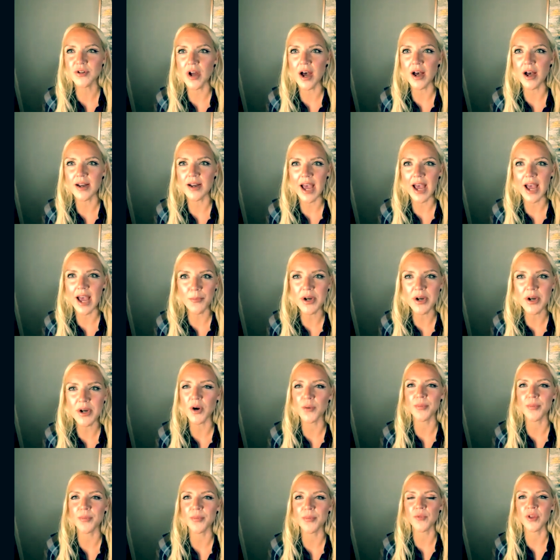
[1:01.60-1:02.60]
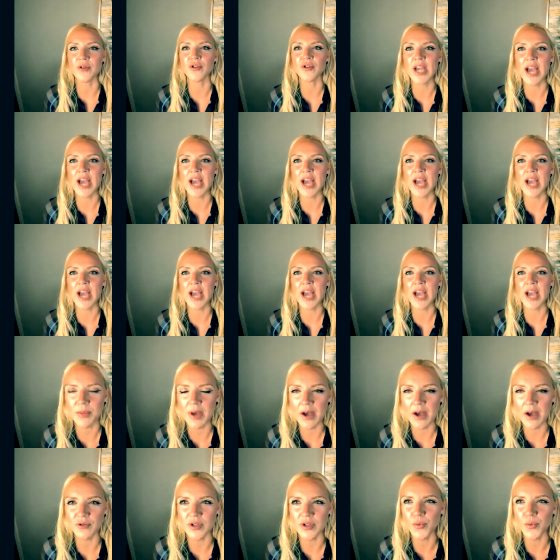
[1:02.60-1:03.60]
are not happening or they're challenged with
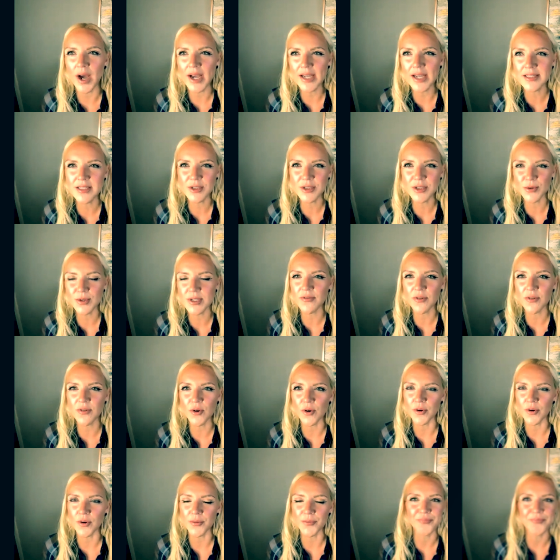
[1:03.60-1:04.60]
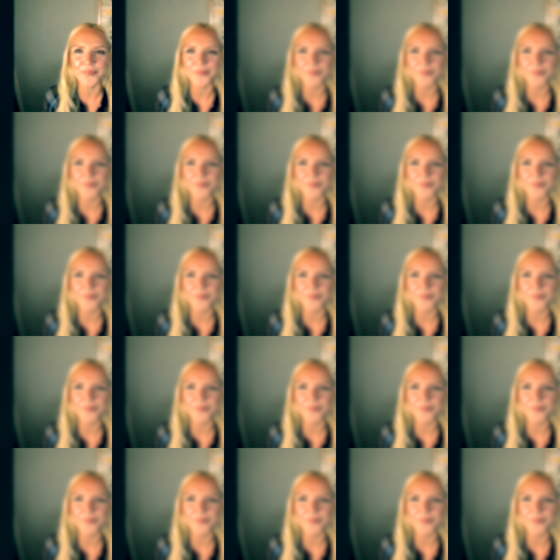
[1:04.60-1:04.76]
boundaries. Why is it so difficult?